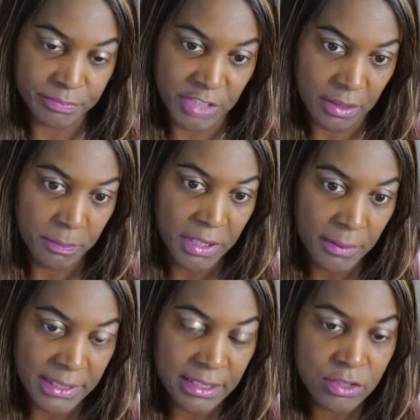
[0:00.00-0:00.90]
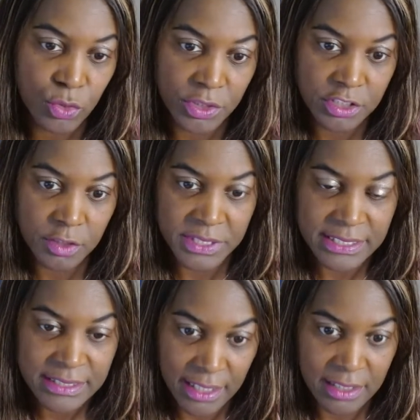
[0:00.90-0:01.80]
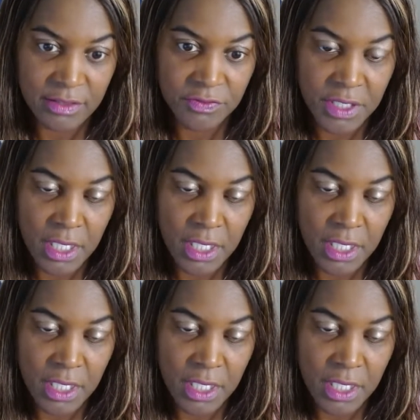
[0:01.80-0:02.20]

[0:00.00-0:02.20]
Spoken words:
that the public is going to be safe